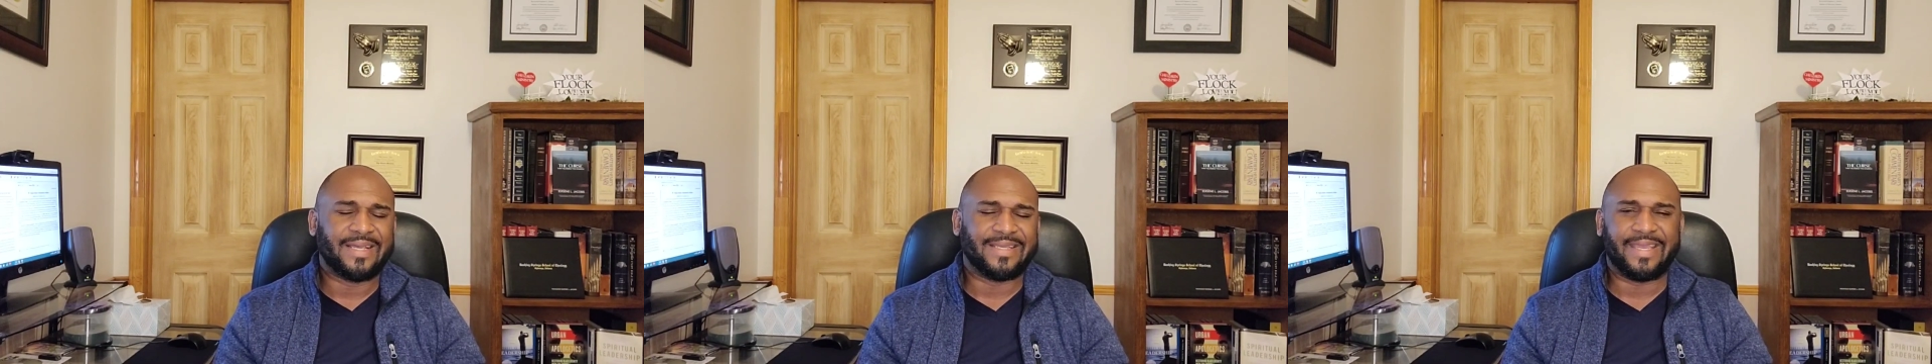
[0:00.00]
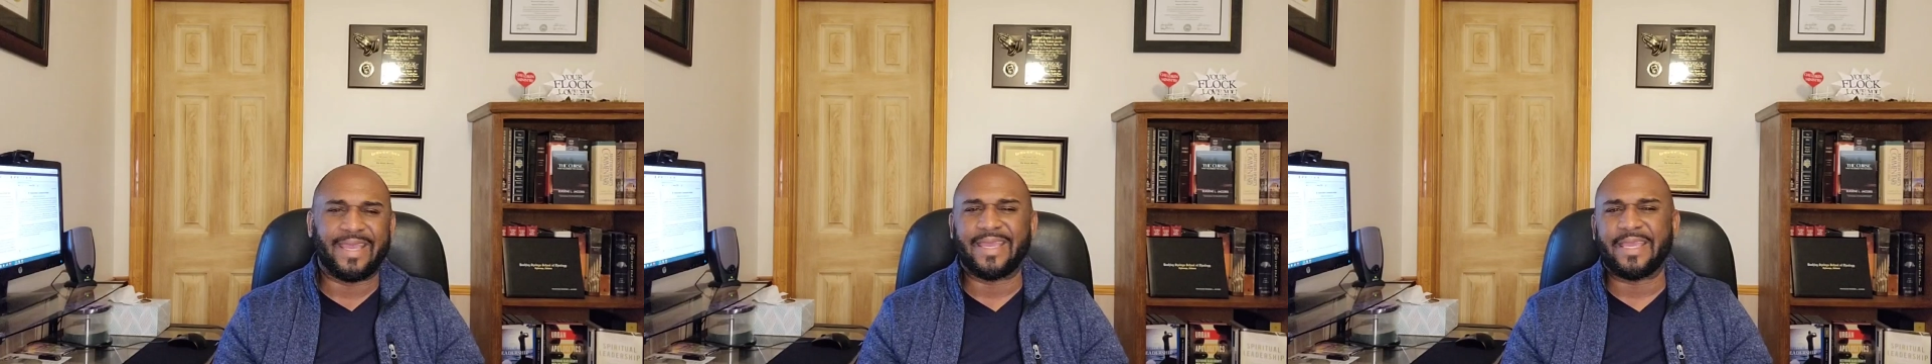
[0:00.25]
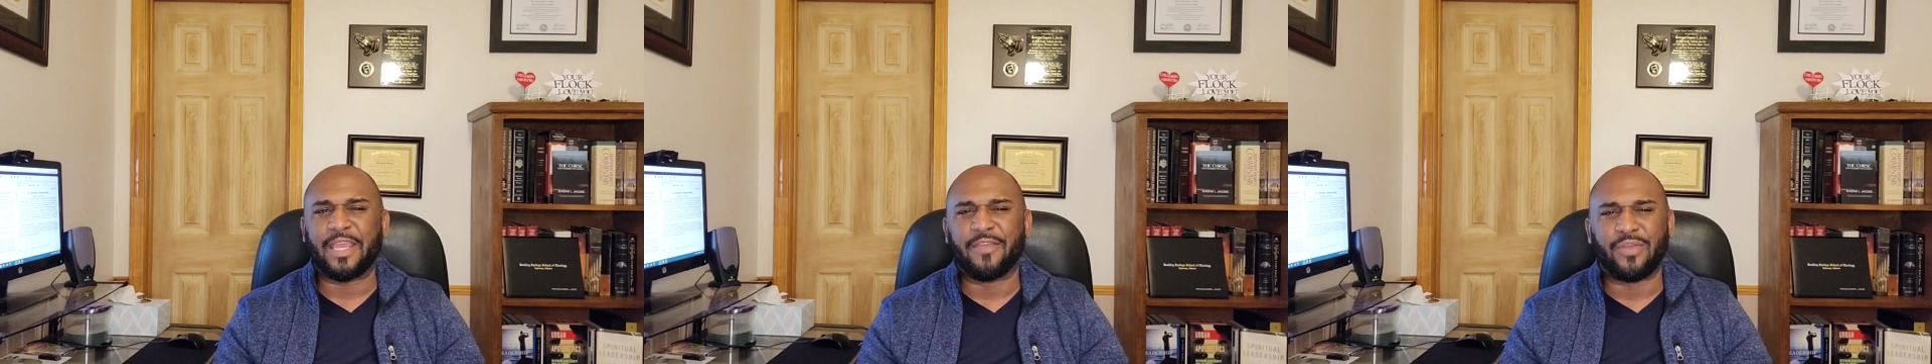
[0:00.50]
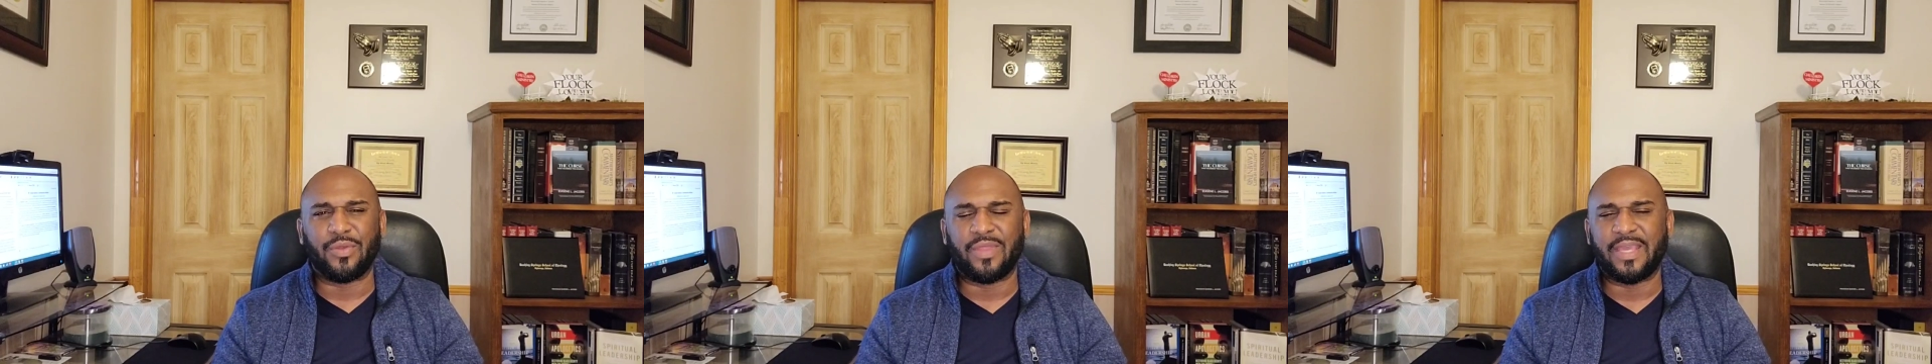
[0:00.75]
I can't
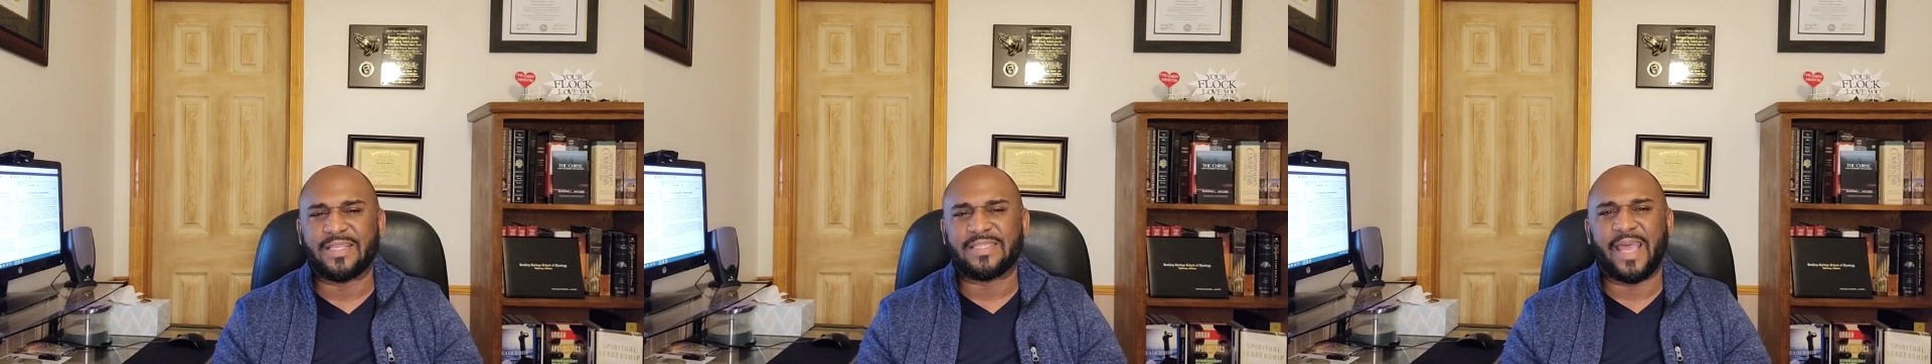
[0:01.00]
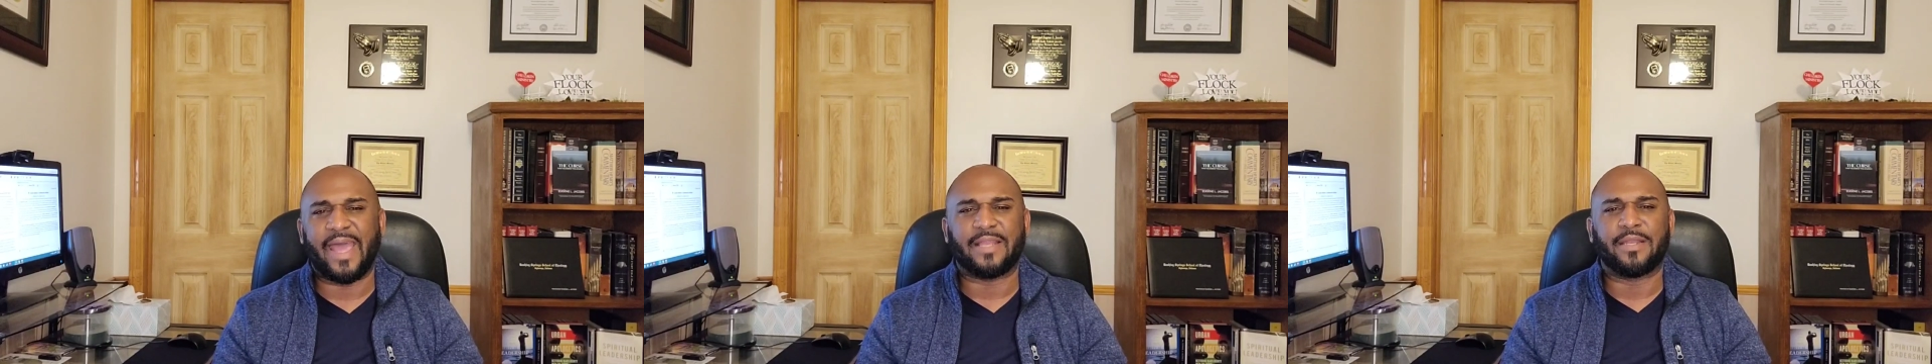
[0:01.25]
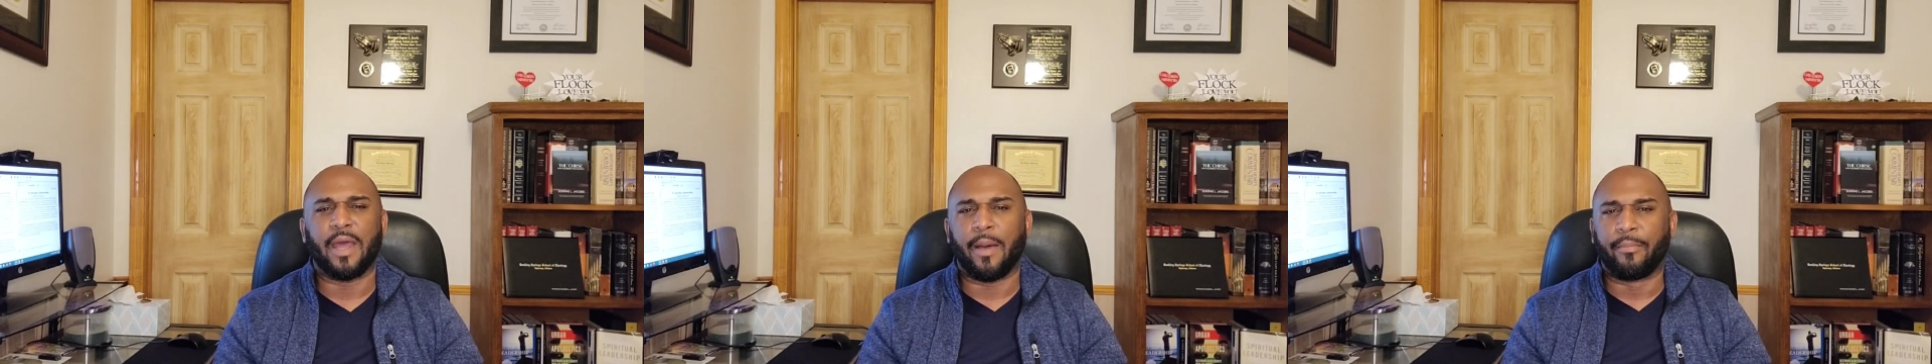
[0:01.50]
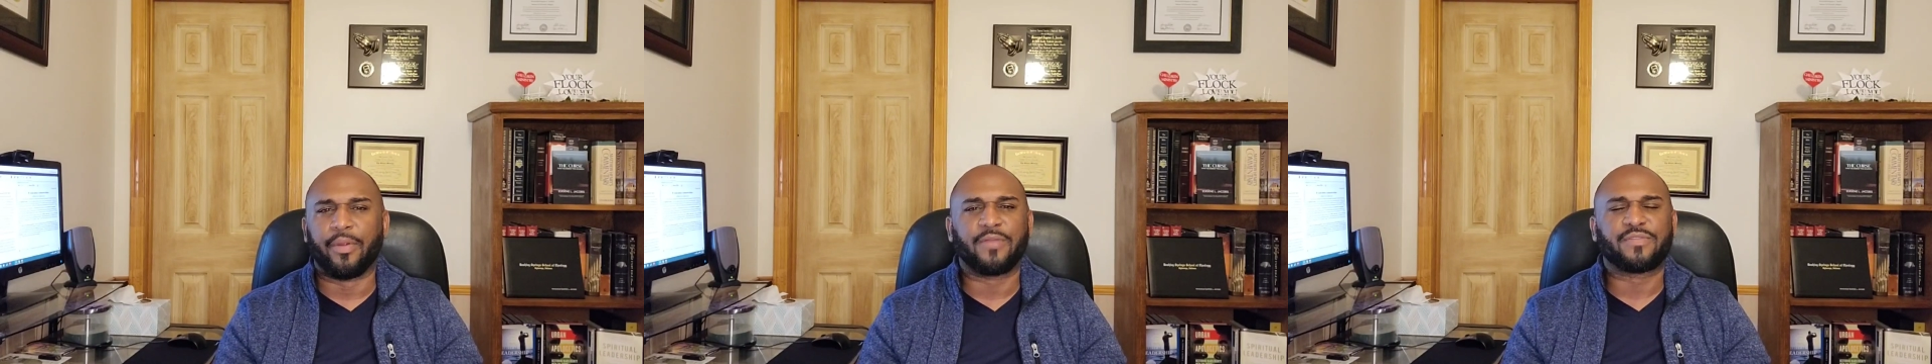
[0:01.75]
give you the exact
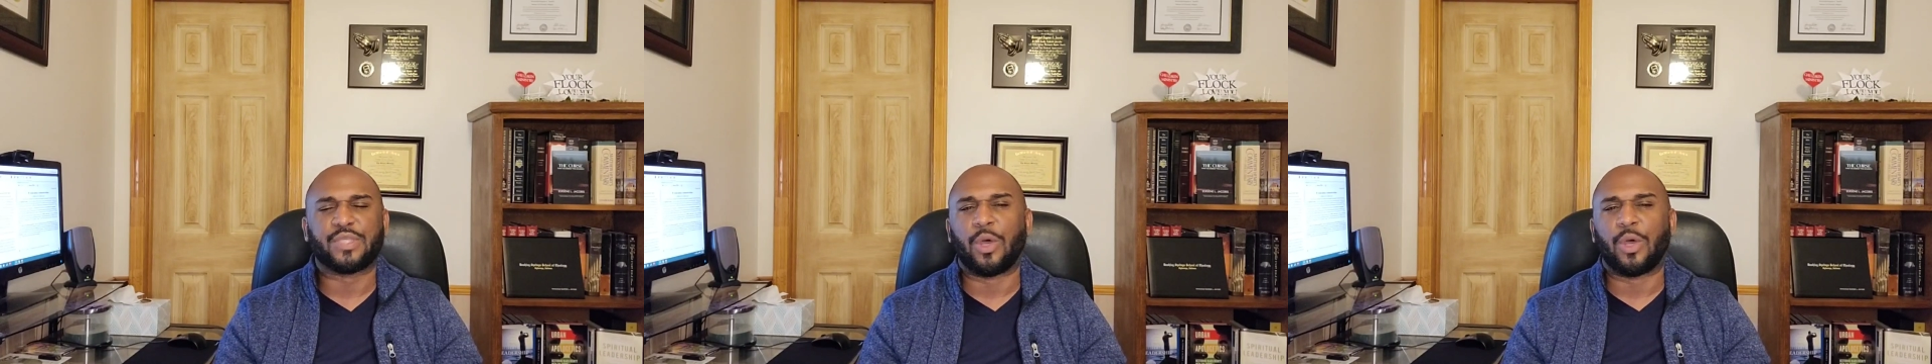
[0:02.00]
number of